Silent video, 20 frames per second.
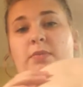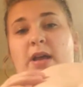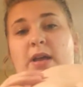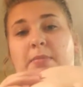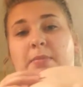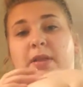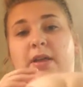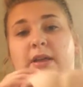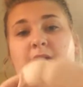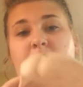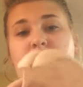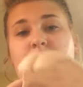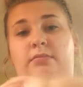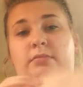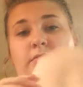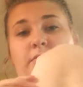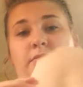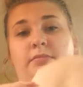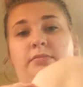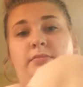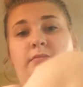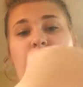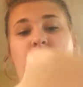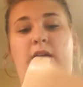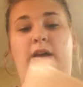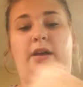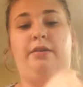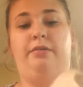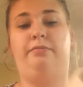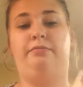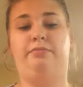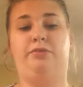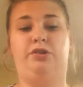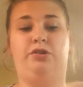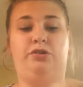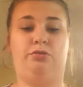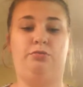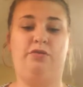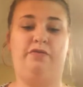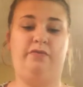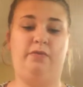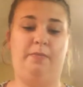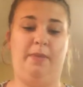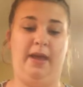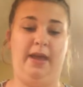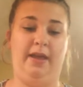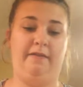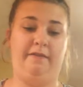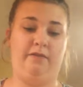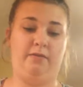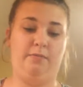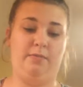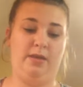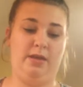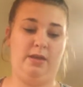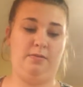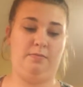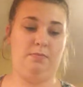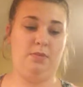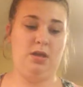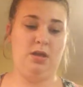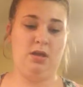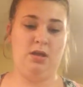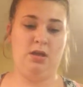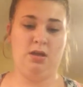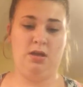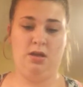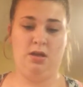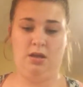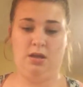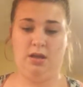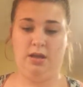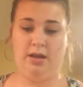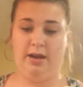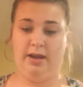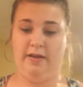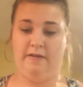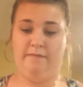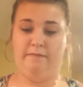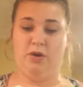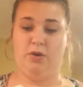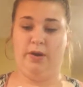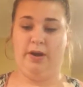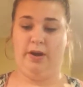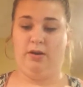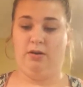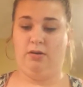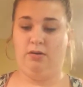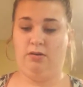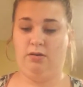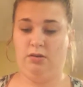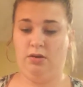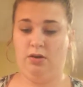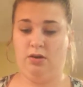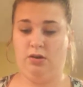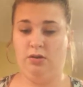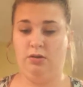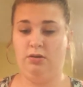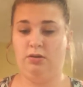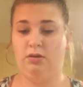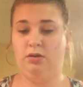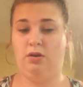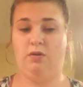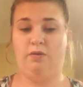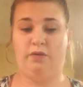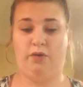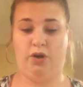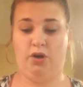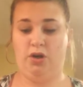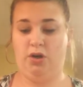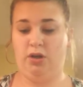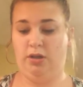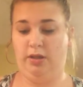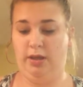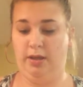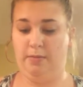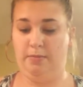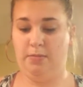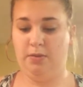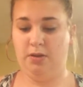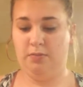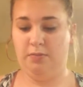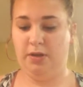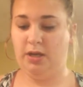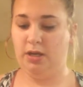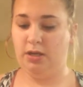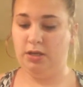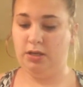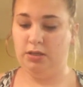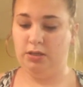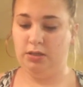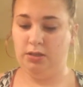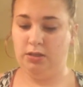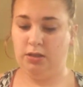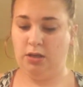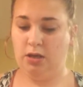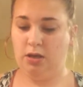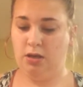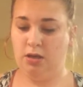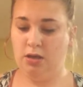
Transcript: back plate. I just removed the paint from them and I have mohair all over them because,